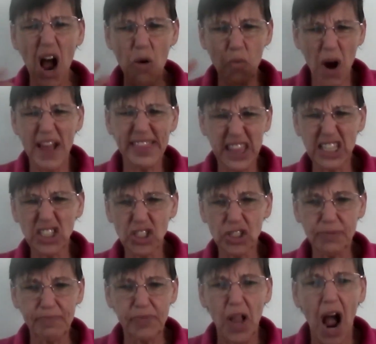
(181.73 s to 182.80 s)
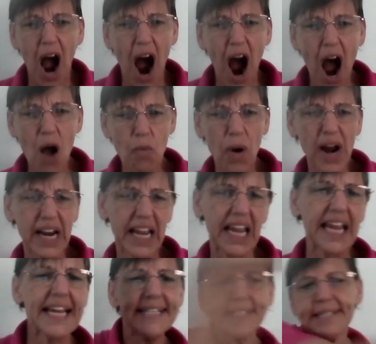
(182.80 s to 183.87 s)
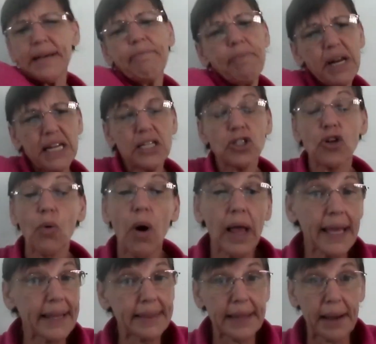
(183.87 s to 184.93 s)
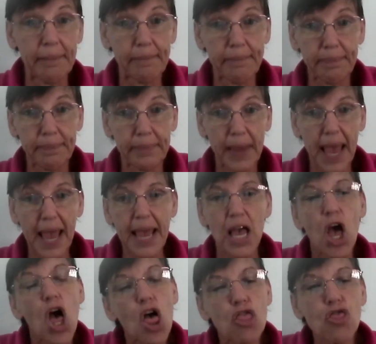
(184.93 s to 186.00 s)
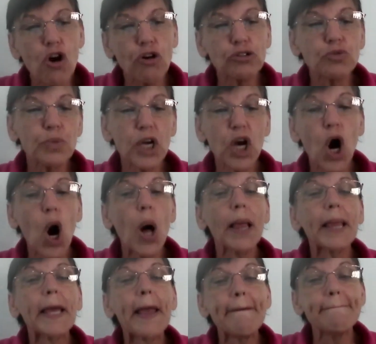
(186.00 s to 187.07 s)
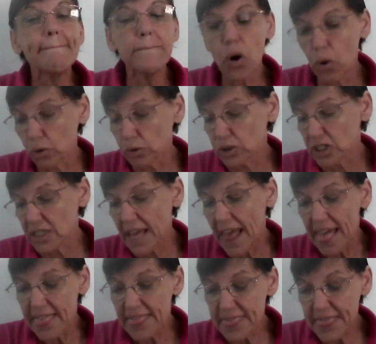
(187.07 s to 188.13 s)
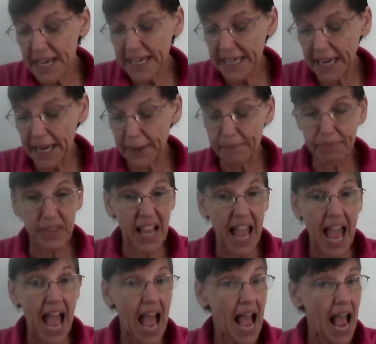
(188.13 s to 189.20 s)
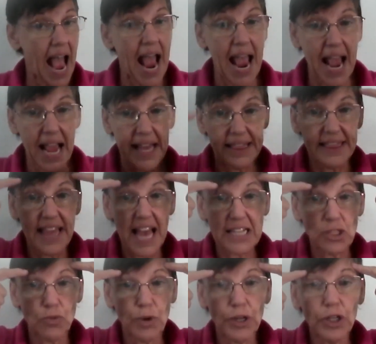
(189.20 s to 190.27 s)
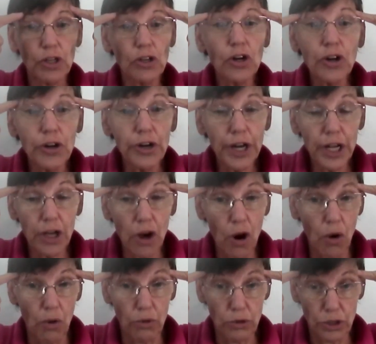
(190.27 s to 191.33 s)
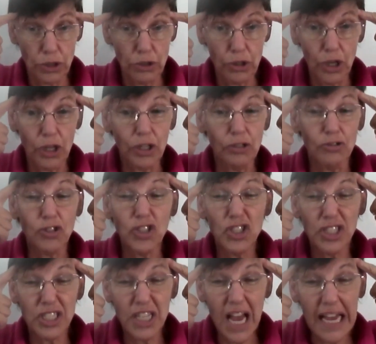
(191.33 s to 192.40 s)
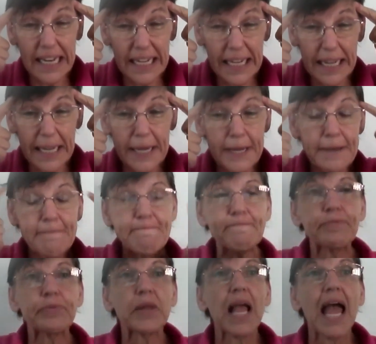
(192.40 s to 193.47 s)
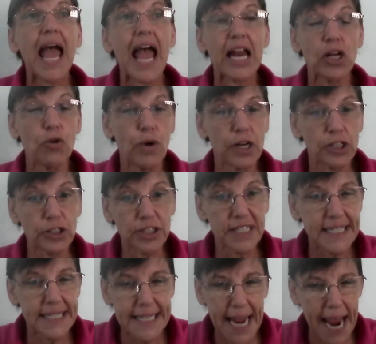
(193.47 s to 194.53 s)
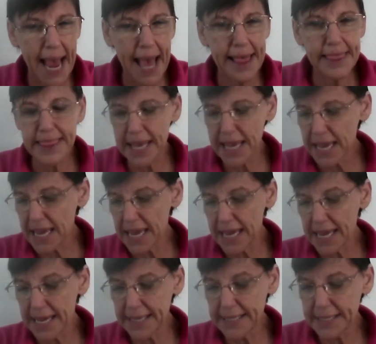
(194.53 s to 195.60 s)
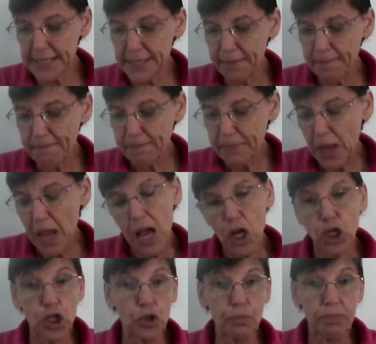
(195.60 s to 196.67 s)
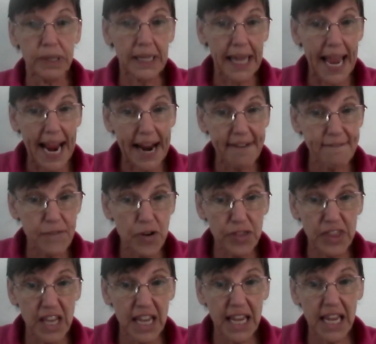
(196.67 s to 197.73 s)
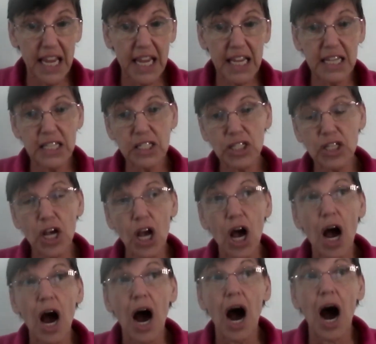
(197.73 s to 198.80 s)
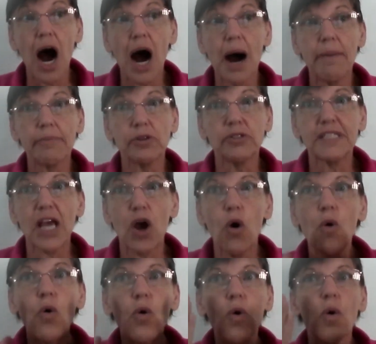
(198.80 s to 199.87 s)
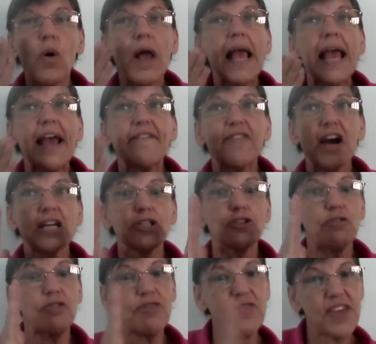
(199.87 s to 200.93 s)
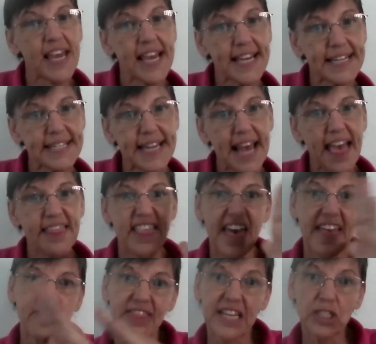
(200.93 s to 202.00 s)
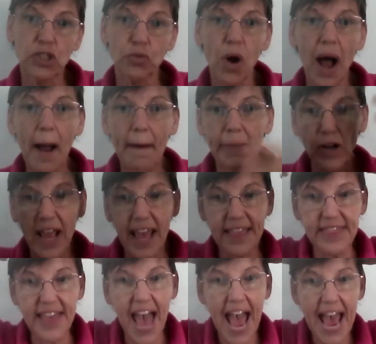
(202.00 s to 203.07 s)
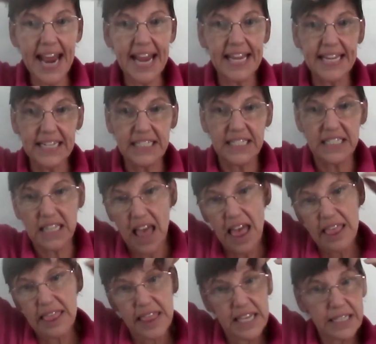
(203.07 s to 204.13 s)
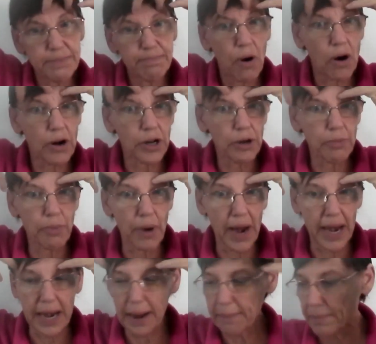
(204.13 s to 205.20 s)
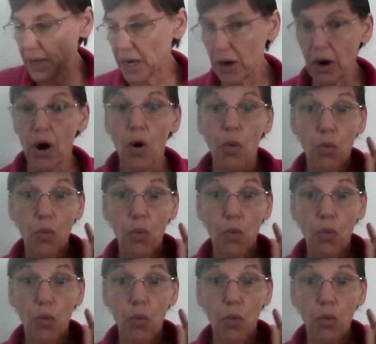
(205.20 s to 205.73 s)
want this, I want to hit somebody, so I'll hit them, okay? Those we call impulses. Thinking, that's where your learning goes. You study and you understand things. You plan for things. You say, if I do this, then this will happen. Okay, that is this part of your brain up here.